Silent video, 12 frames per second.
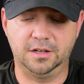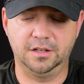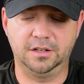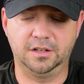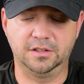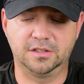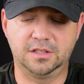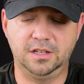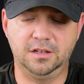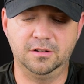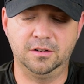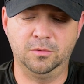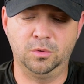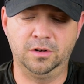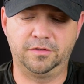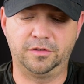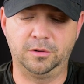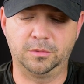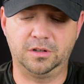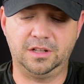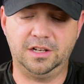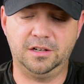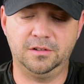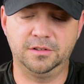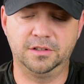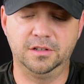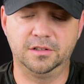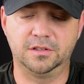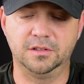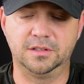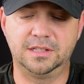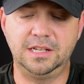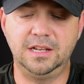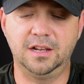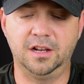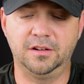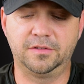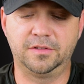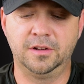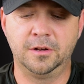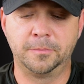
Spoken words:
you can see it went from cloud to TF.